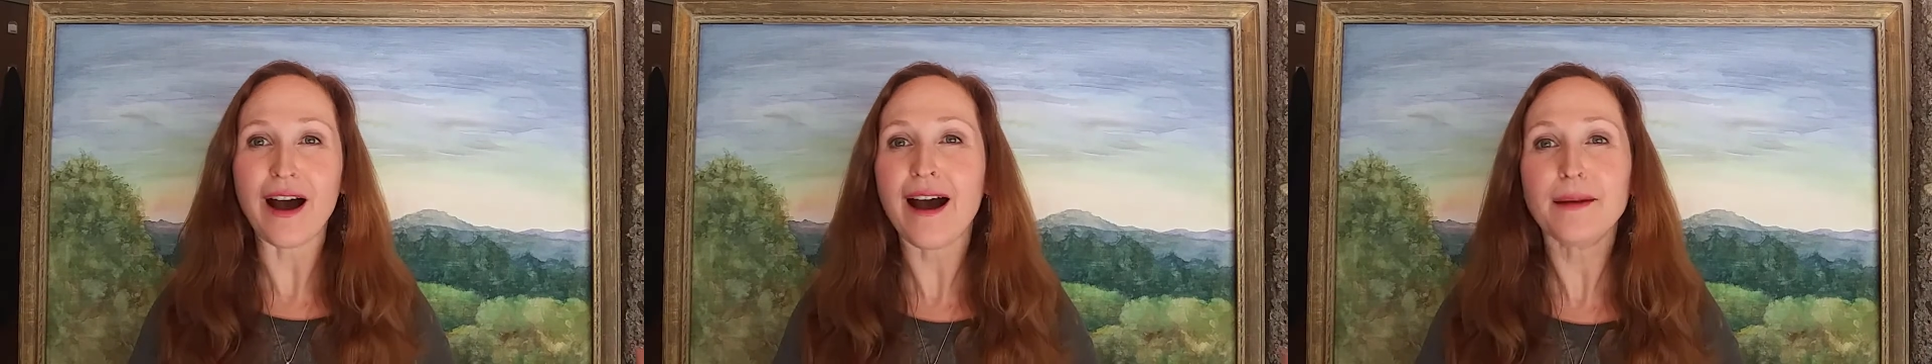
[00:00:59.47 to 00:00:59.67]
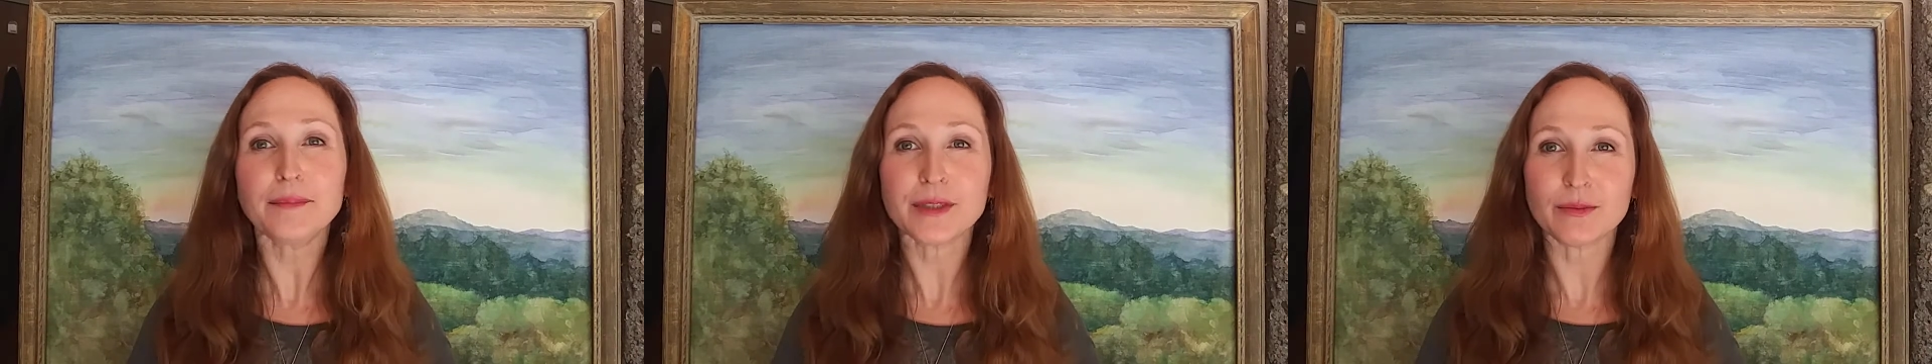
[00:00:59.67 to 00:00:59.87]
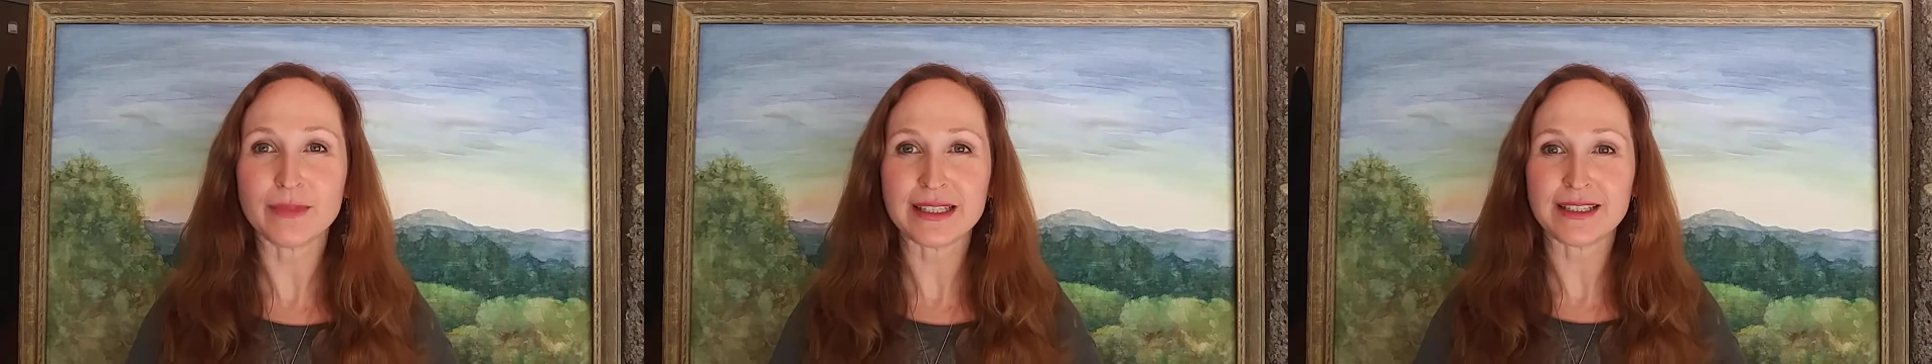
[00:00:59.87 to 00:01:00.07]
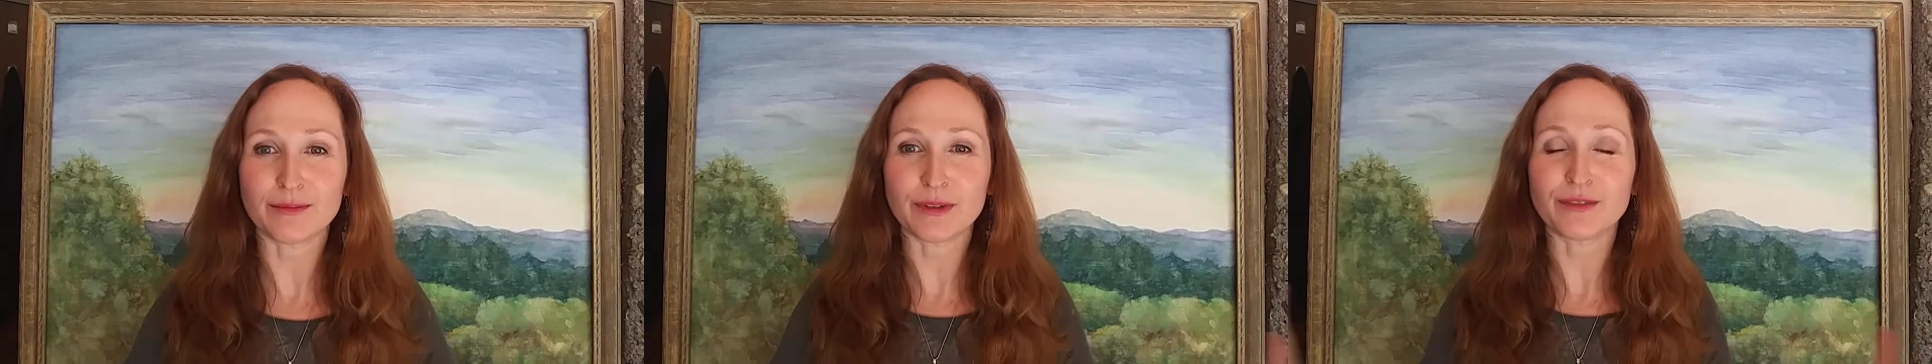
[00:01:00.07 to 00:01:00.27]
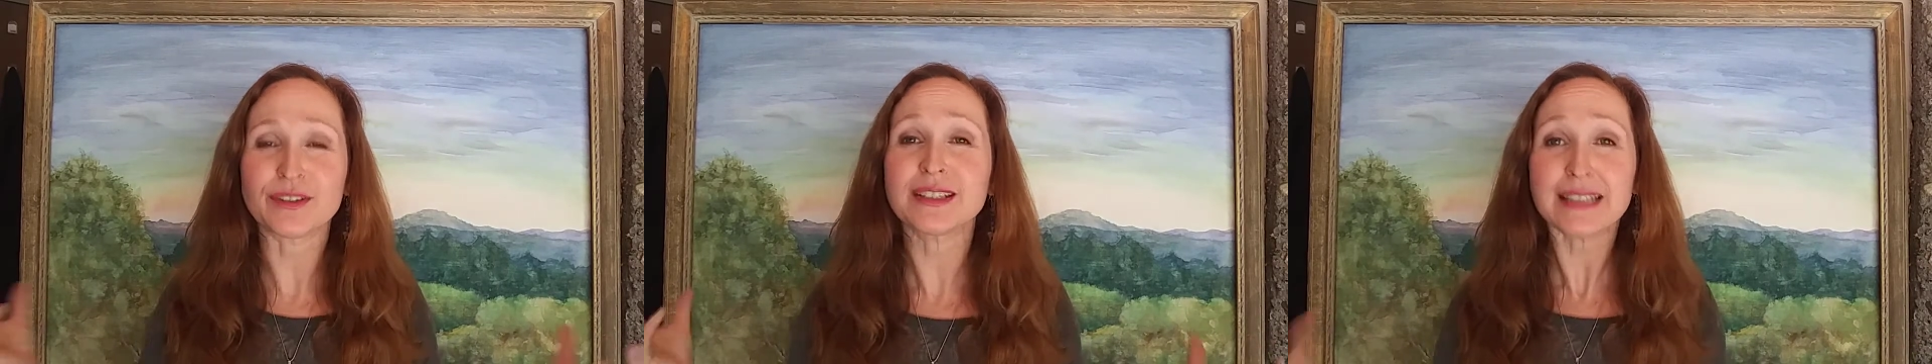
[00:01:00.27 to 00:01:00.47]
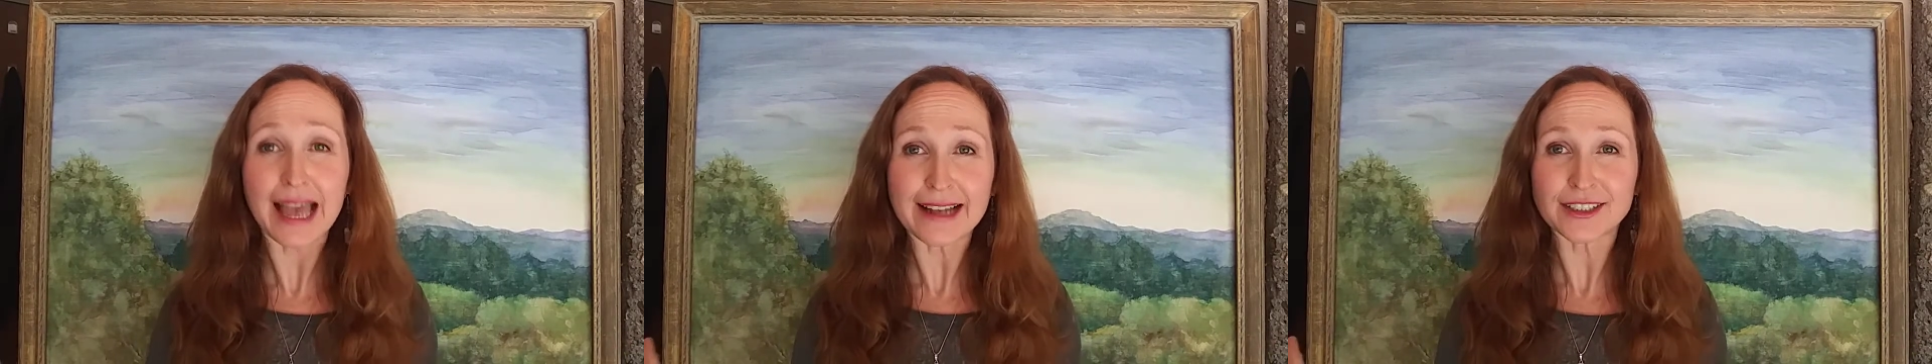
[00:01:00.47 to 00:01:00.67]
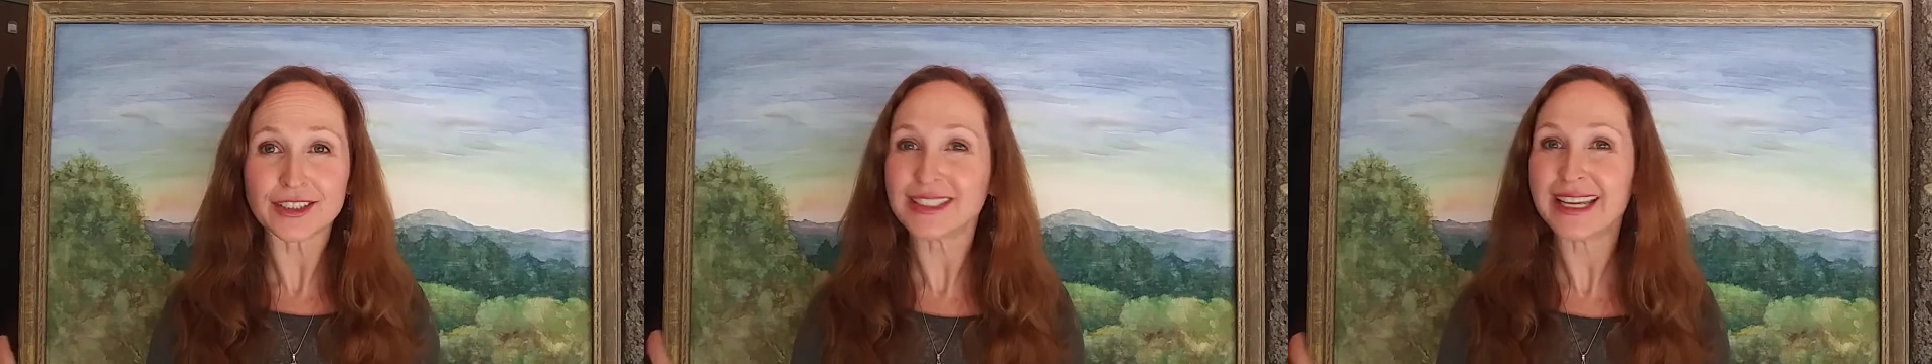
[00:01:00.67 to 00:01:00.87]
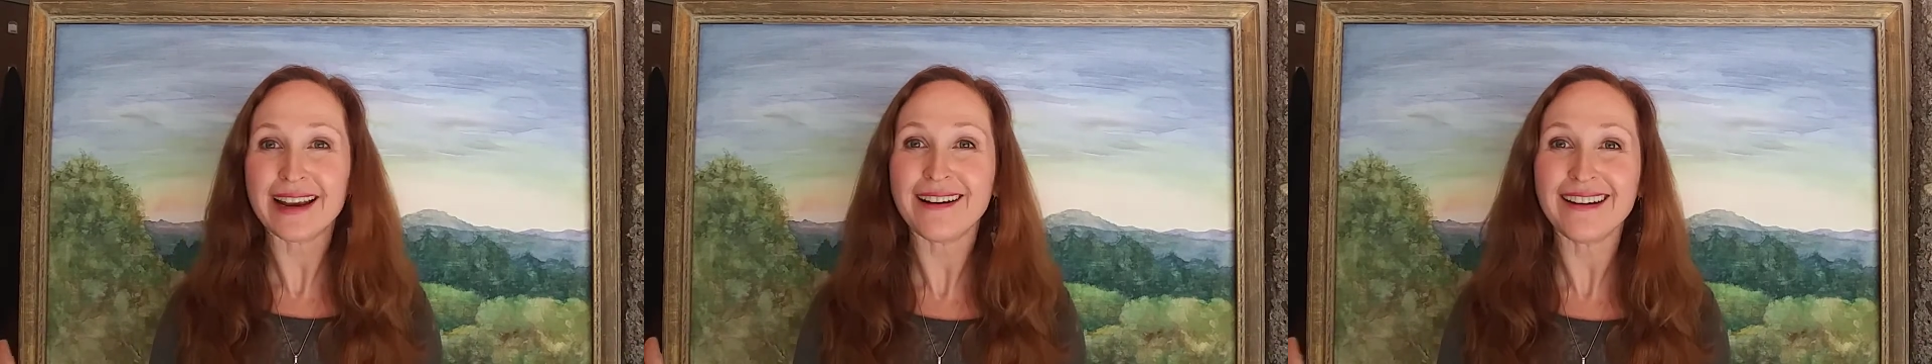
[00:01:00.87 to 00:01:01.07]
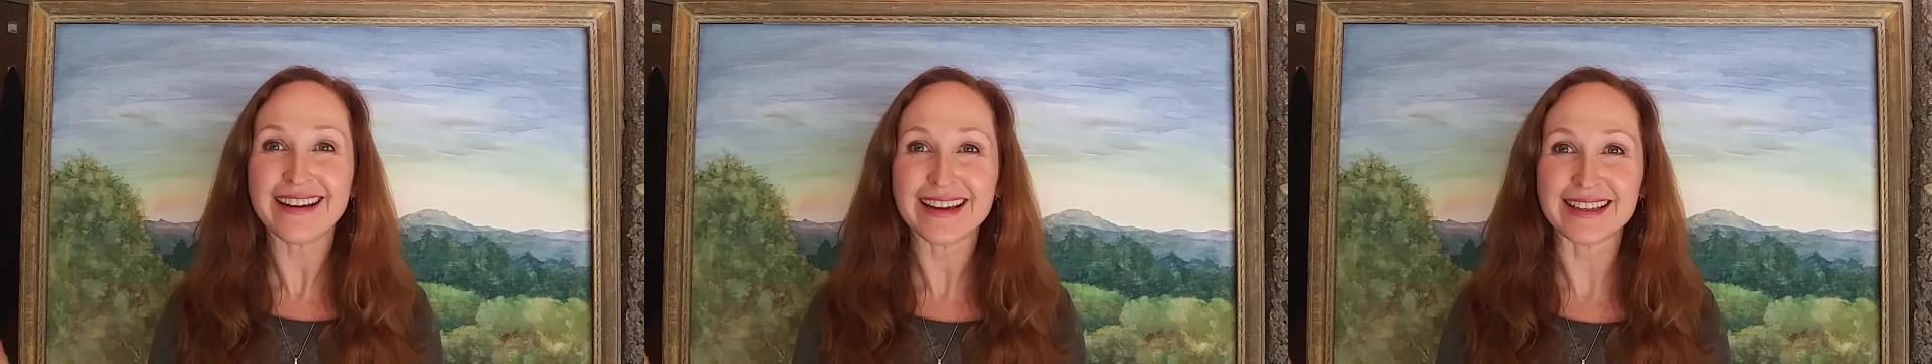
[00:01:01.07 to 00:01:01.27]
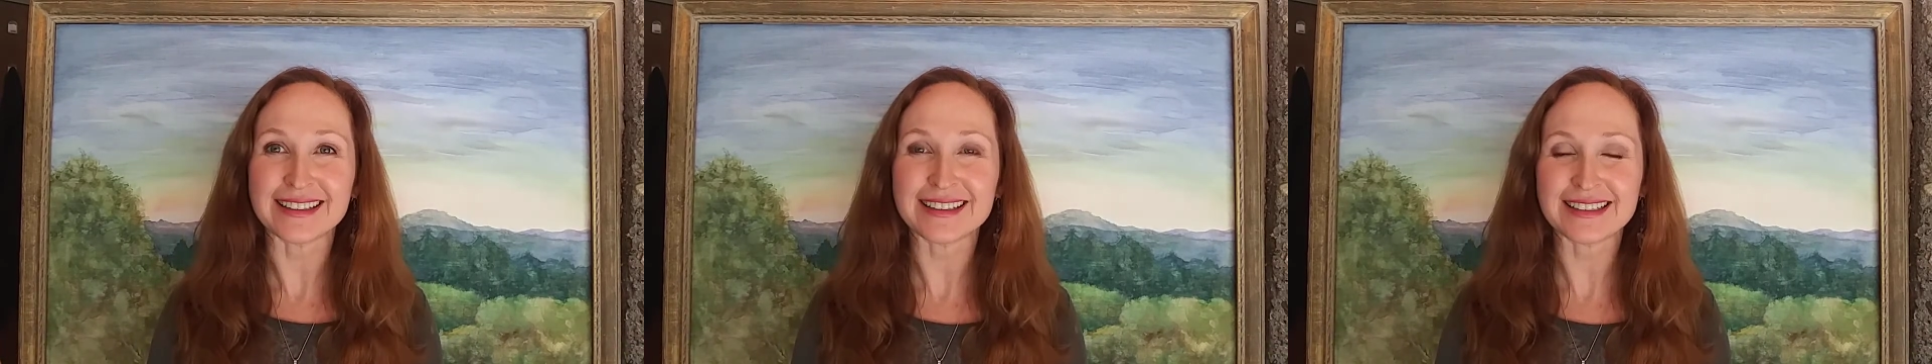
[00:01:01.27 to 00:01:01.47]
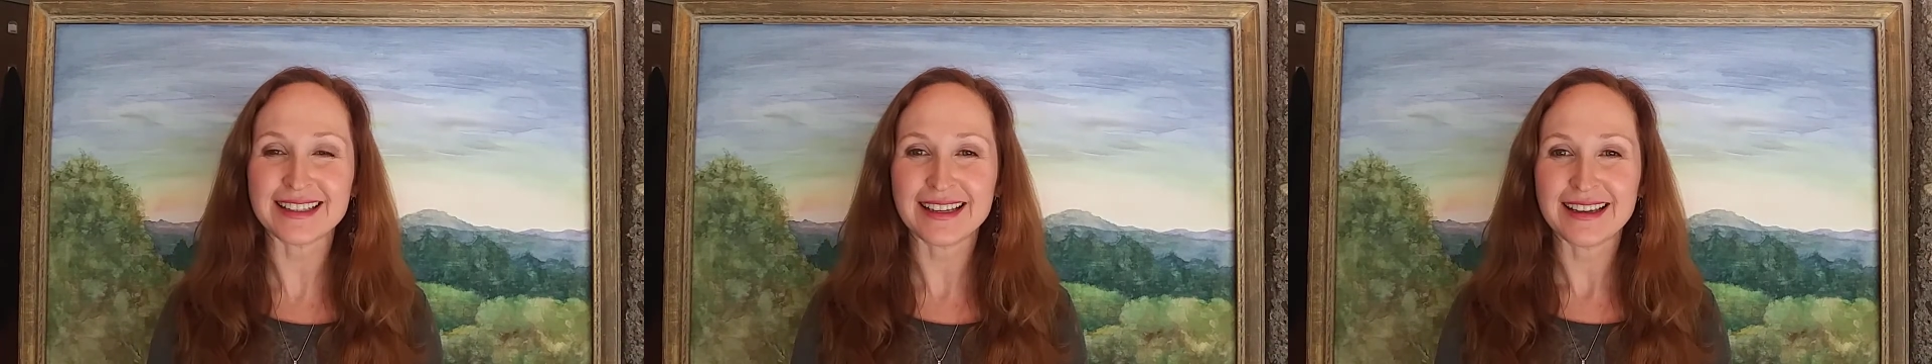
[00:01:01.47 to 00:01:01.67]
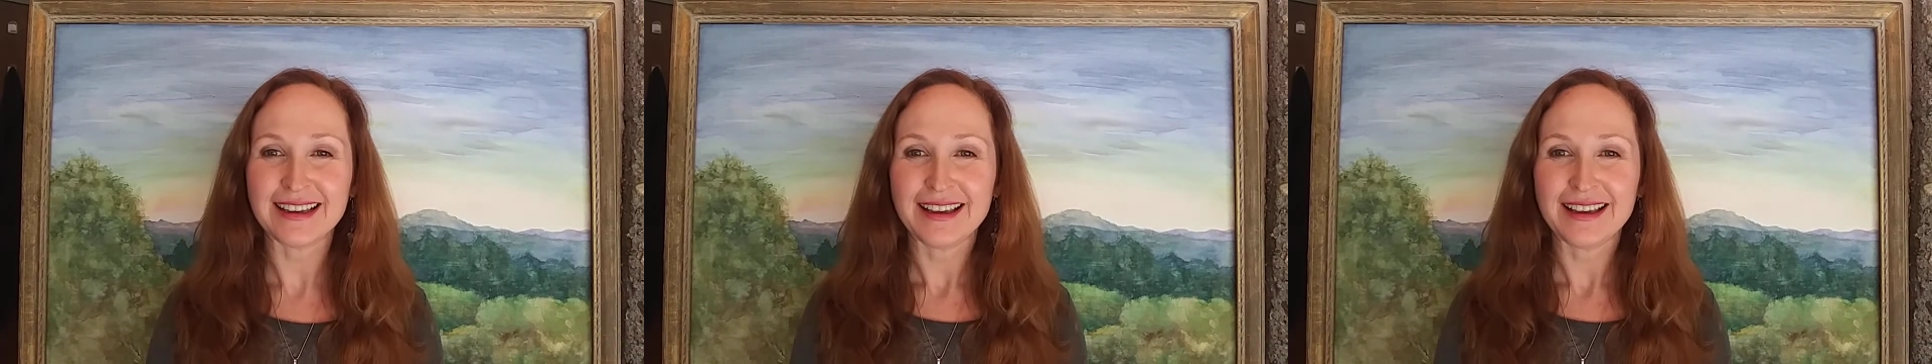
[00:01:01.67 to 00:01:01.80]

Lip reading: optimism of Sagittarius.